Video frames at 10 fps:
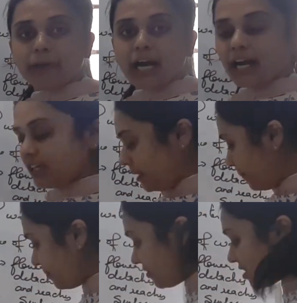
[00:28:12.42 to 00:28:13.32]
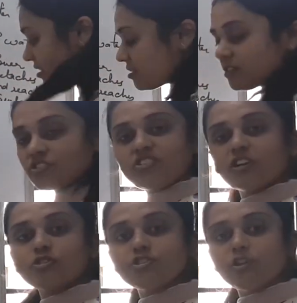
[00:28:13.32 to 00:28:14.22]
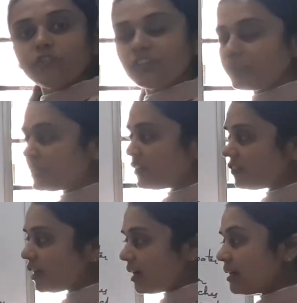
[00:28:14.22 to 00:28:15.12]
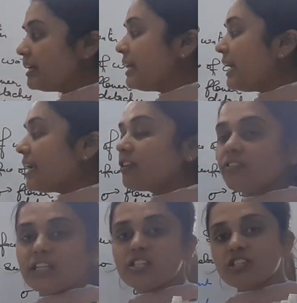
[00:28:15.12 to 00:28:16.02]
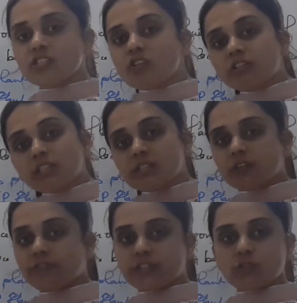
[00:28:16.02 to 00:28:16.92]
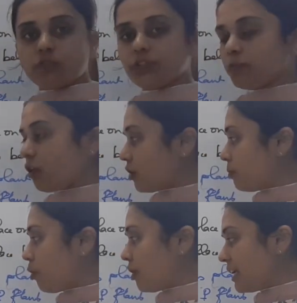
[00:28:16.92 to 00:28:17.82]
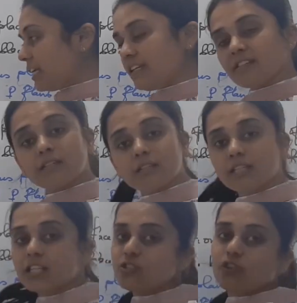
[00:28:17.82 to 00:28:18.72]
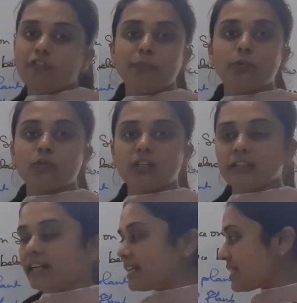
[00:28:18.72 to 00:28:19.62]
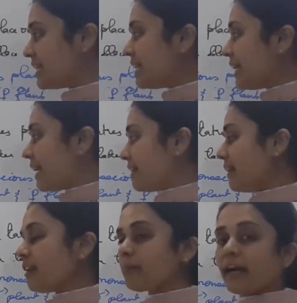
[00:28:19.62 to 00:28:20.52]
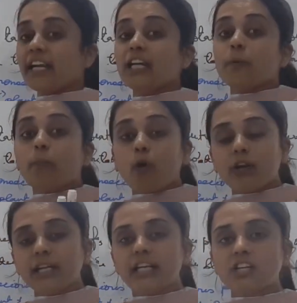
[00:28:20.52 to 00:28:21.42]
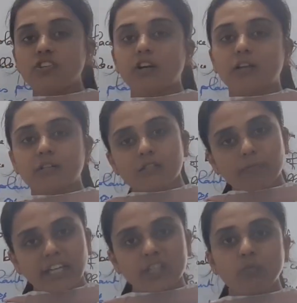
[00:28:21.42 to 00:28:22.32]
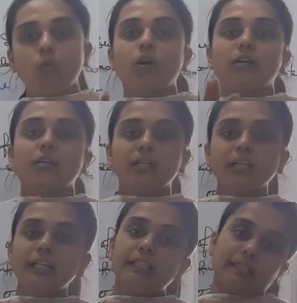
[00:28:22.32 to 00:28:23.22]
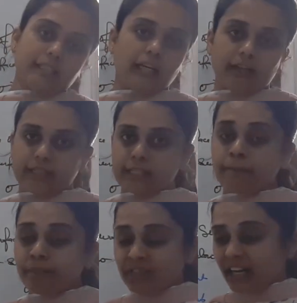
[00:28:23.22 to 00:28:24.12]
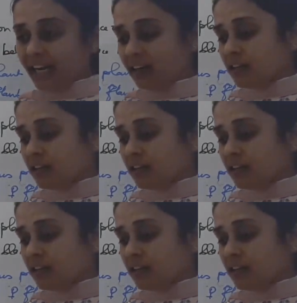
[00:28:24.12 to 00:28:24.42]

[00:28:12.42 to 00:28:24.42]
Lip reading: plant. This is the structure of the male flower. It reaches on the surface of the water body, release of pollen grains, and thereby pollination occurs by the water currents, right?